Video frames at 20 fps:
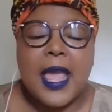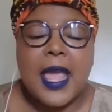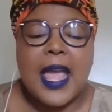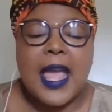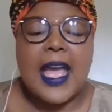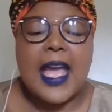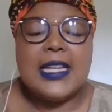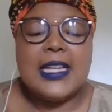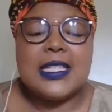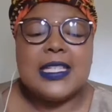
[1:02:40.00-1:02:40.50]

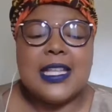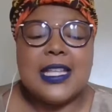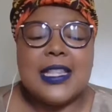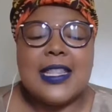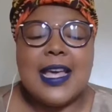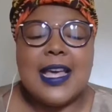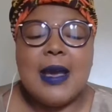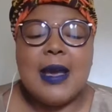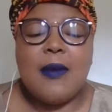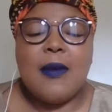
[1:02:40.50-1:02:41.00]
And
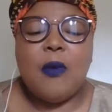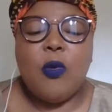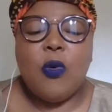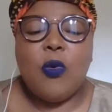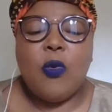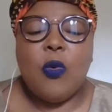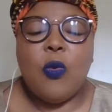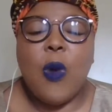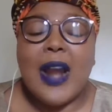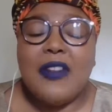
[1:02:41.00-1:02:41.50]
the
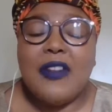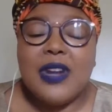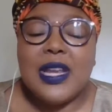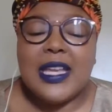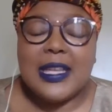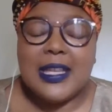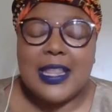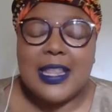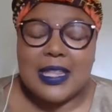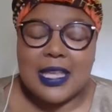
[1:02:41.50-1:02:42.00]

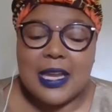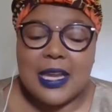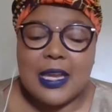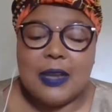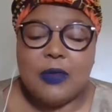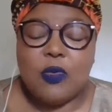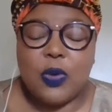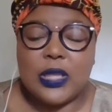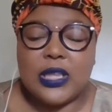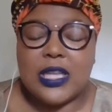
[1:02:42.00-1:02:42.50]
worrying
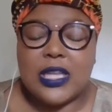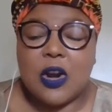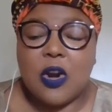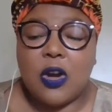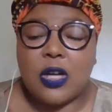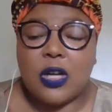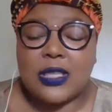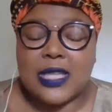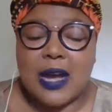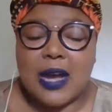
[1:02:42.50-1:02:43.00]
thing with the
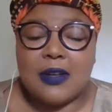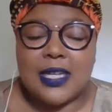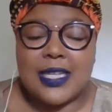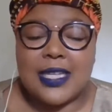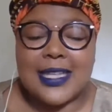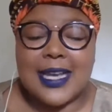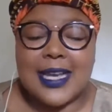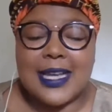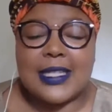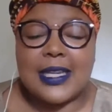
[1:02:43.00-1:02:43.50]
lockdown is
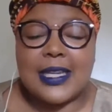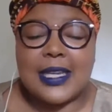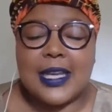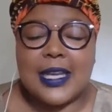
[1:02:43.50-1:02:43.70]
that